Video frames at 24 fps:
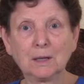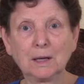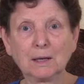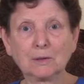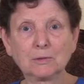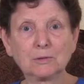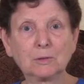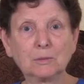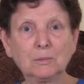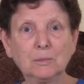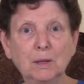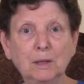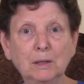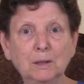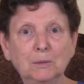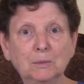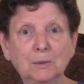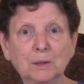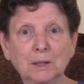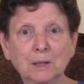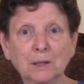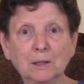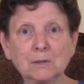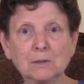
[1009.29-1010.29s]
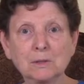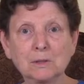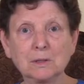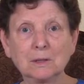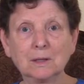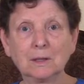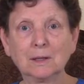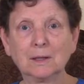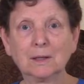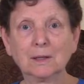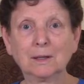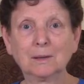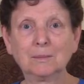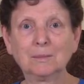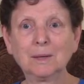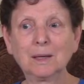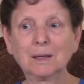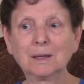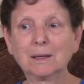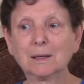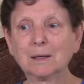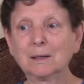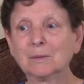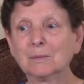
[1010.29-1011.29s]
actually many weeks
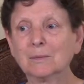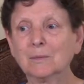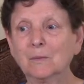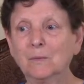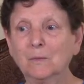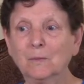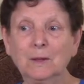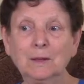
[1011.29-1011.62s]
making,